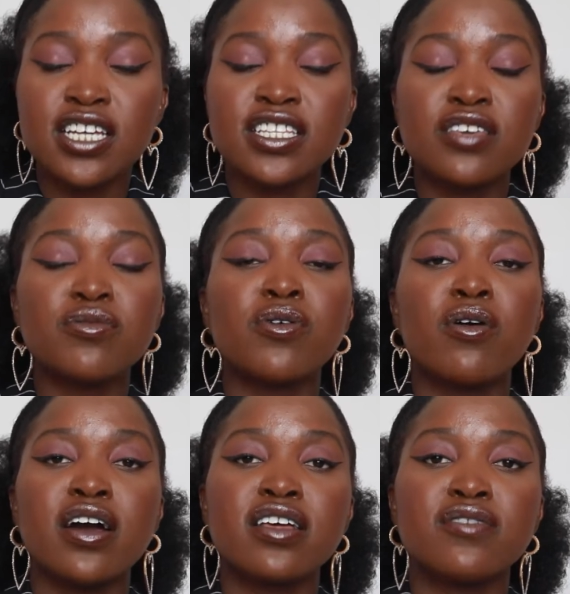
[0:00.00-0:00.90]
This
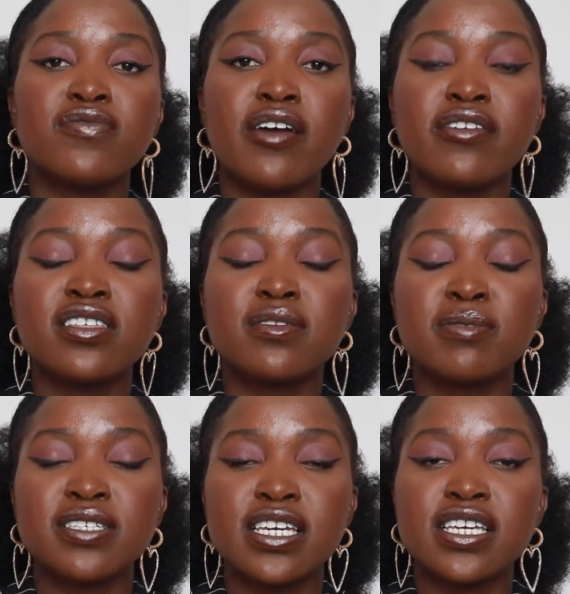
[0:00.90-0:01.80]
requires a very
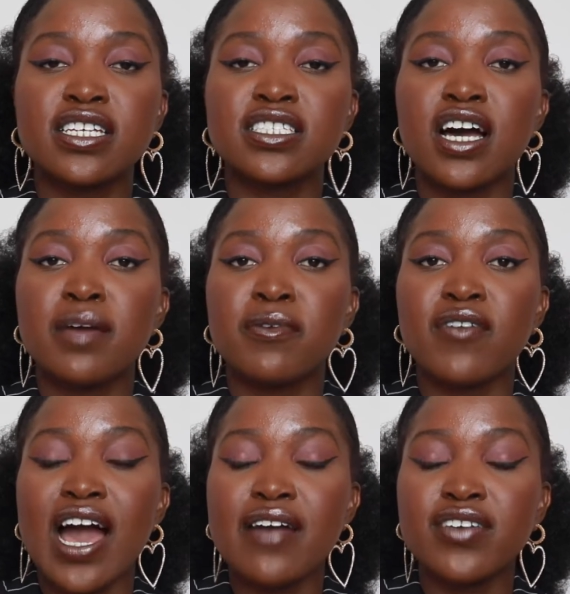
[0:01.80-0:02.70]
particular type of
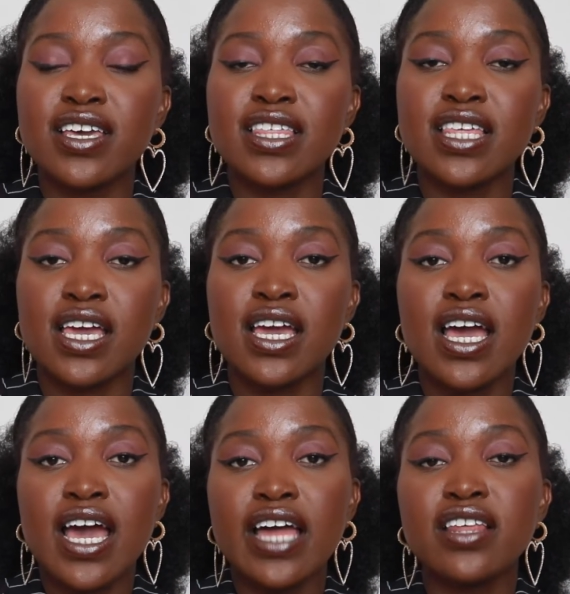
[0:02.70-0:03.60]
advocacy,
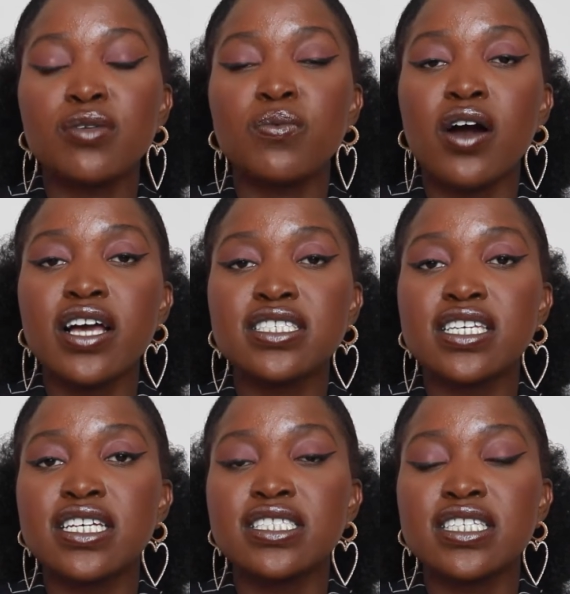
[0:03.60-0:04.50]
and it's why
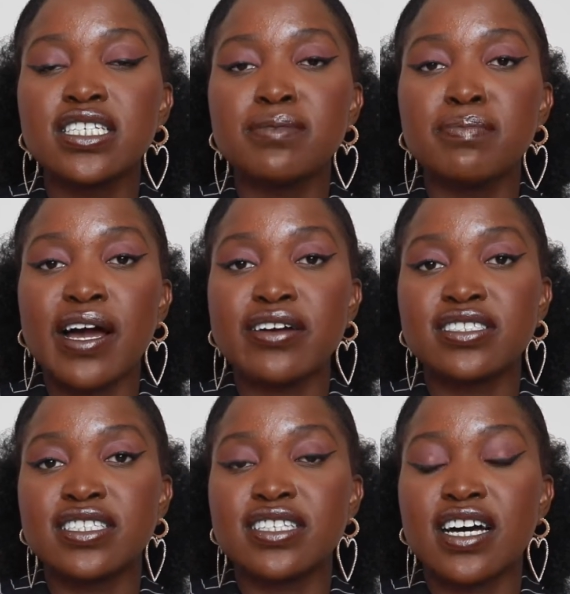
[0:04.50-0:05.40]
solicitors and
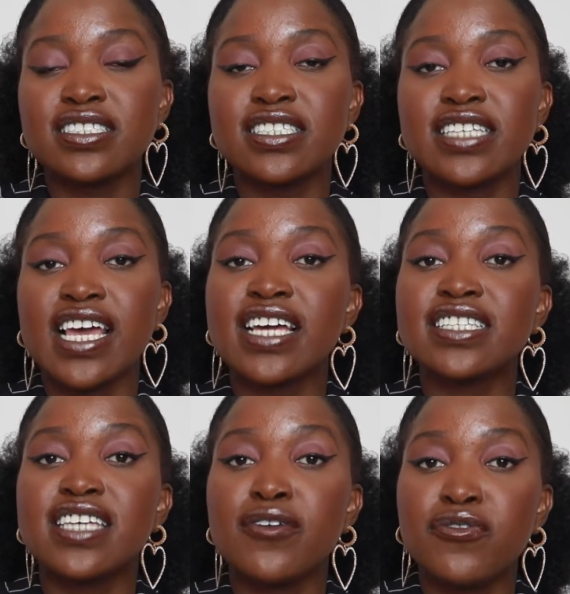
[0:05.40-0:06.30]
barristers
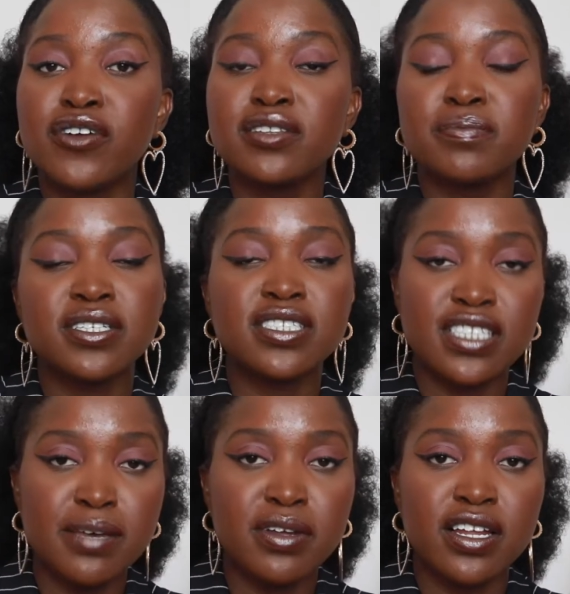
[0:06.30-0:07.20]
undertake different but
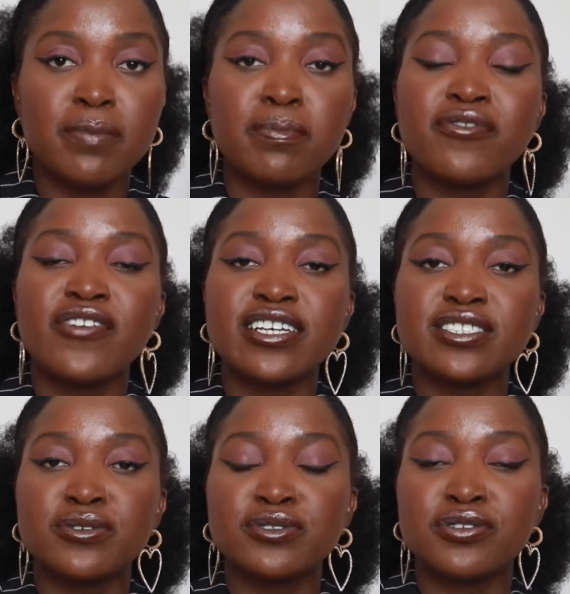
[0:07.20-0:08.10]
similar
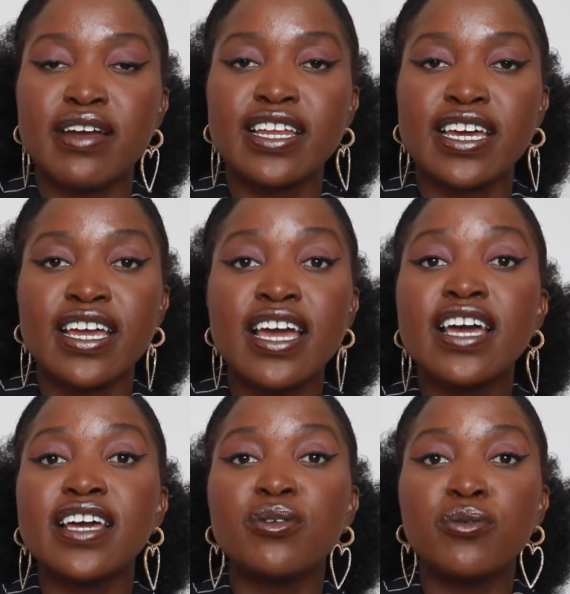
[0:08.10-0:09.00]
professional training
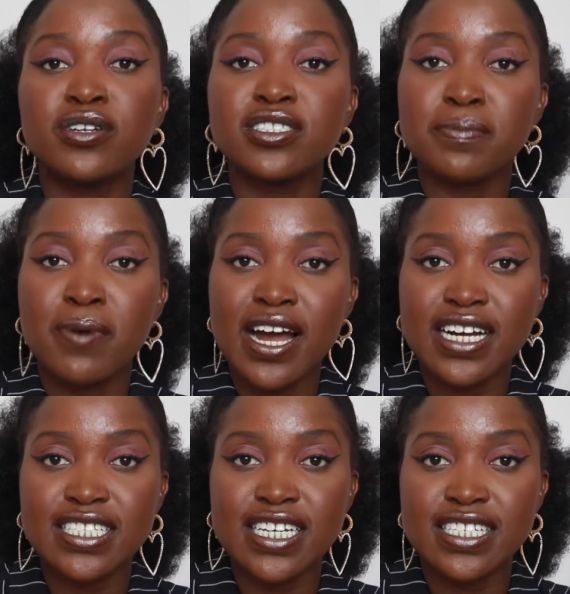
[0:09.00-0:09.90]
in order to
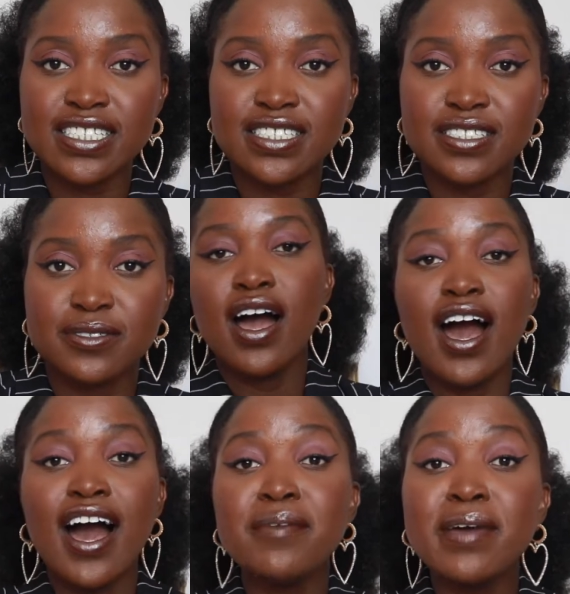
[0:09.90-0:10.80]
practice.
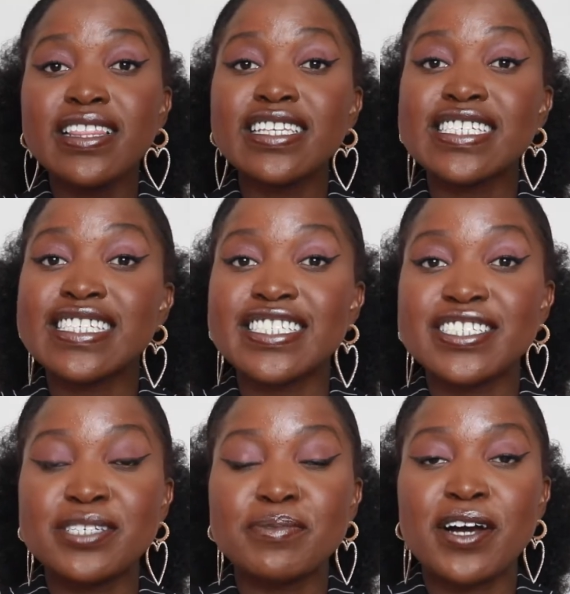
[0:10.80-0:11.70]
I made the
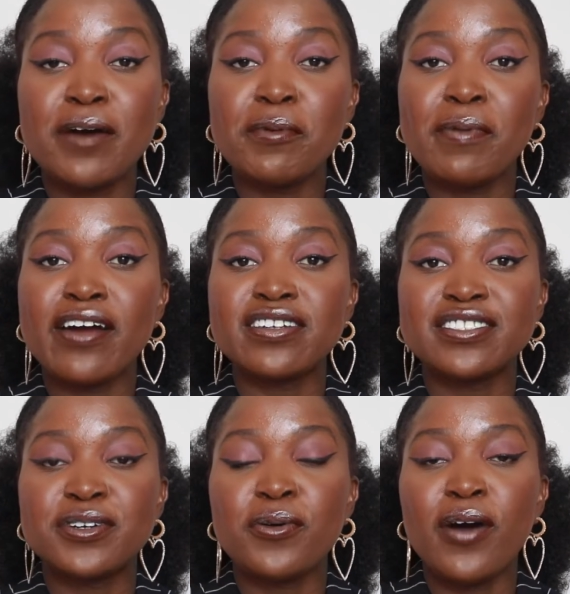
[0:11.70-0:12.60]
decision to become a
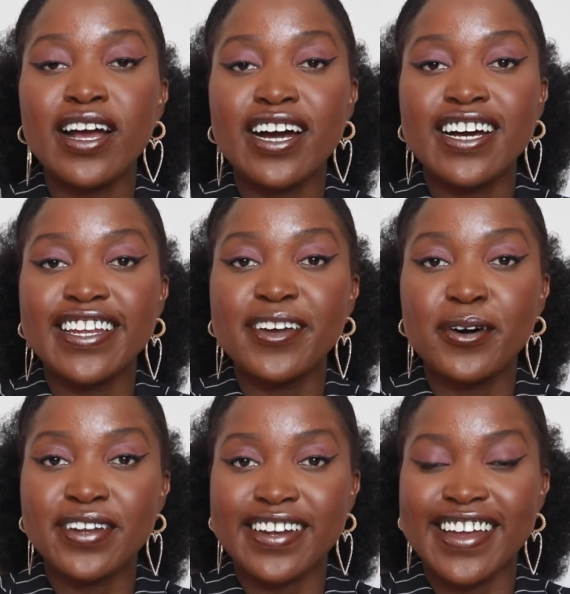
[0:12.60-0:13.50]
barrister quite early
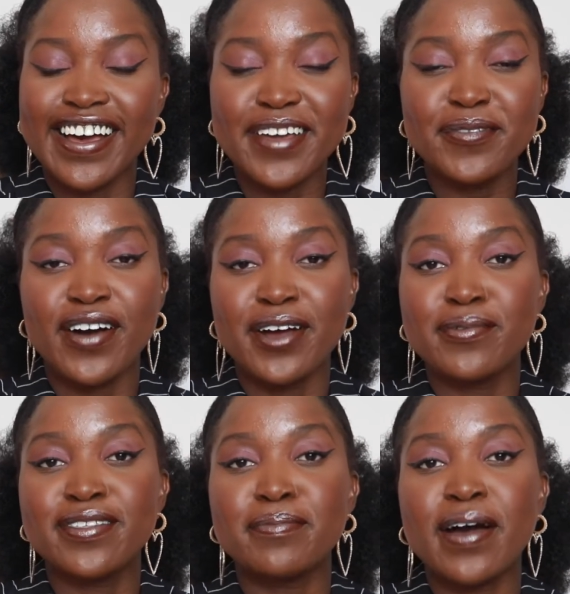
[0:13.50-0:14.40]
on in life. I
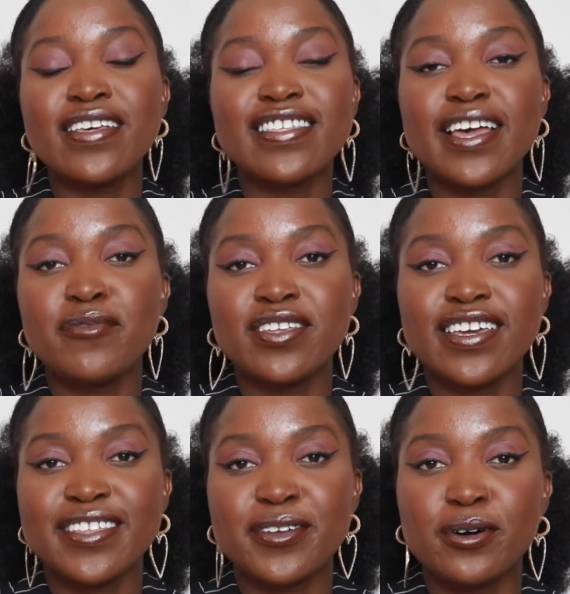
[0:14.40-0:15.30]
was about 7
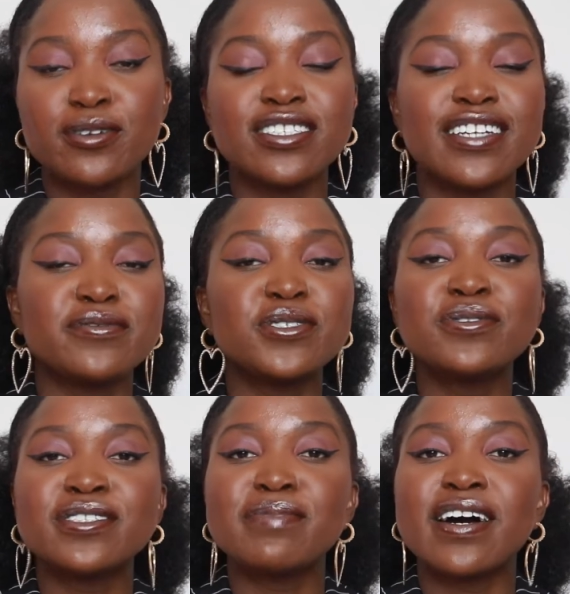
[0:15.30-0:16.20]
years old, and I've
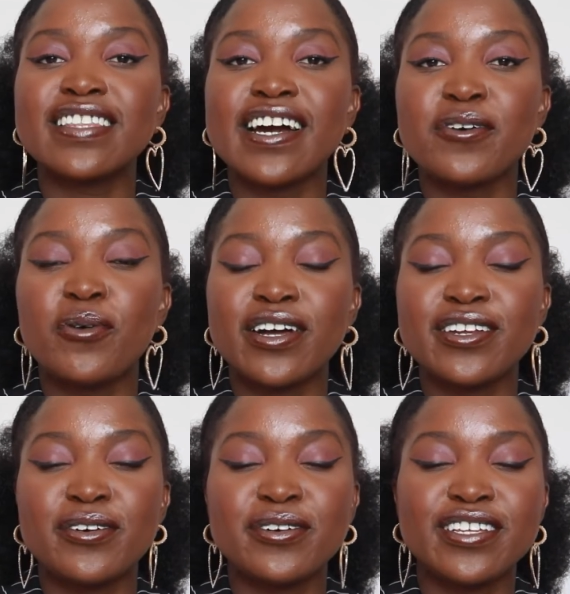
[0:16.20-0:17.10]
talked about that quite
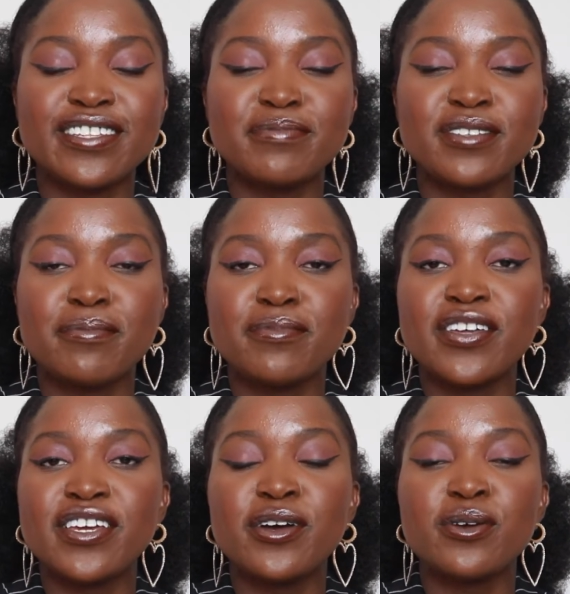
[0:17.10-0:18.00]
a lot in some
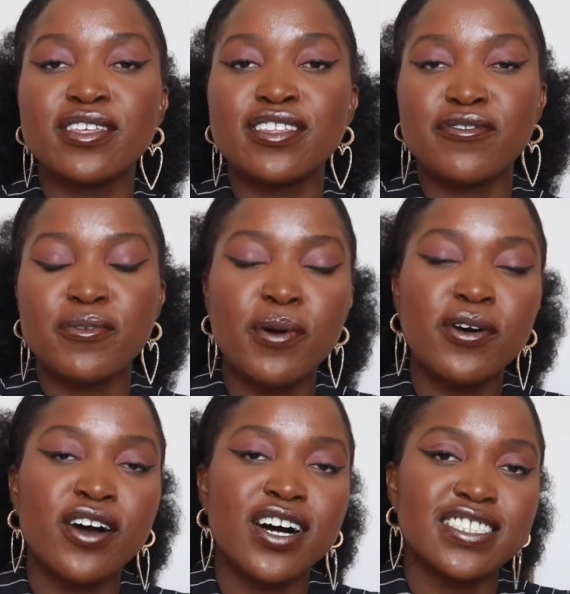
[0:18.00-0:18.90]
videos and different
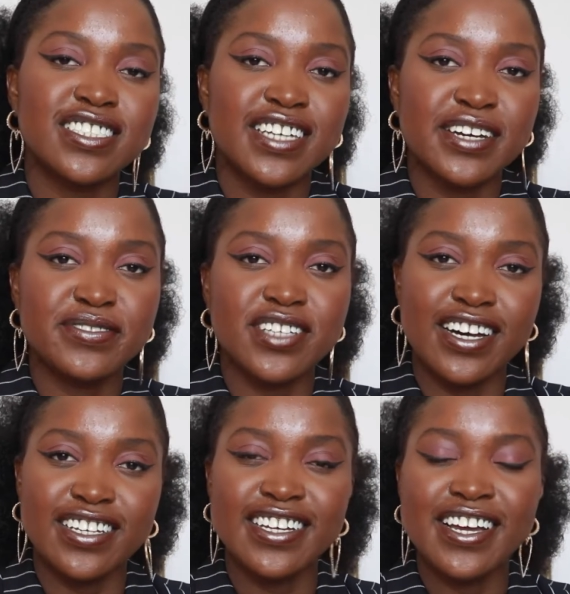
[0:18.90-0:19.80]
podcasts that I've
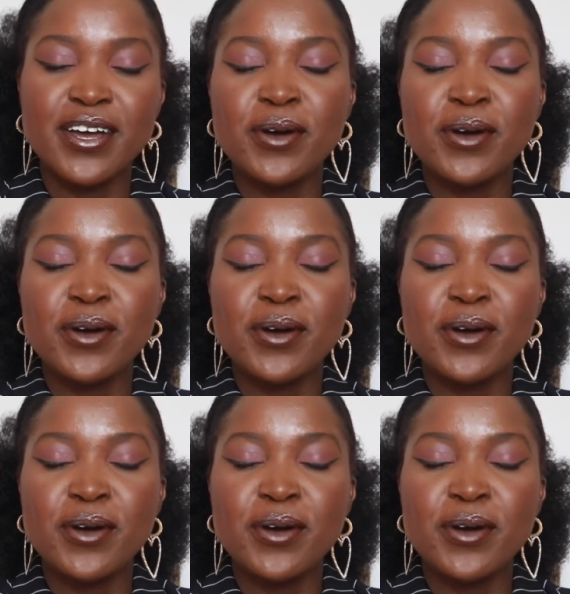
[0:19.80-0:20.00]
done.